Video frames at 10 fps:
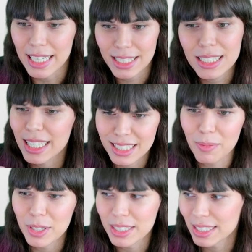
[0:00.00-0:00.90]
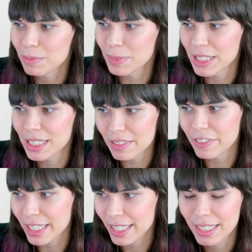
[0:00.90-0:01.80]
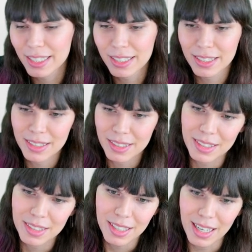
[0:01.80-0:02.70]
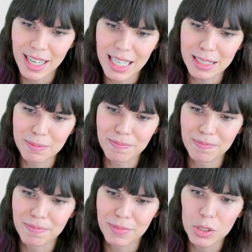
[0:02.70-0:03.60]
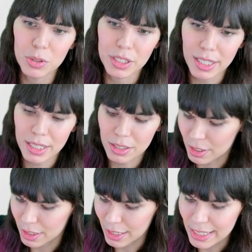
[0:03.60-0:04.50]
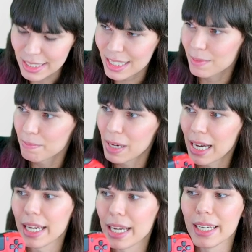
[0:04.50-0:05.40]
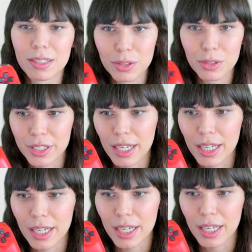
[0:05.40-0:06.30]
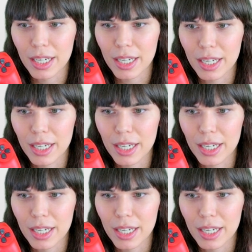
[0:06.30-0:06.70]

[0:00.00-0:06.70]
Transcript: This is like someone's specific DualShock controller. Like this is my DualShock controller.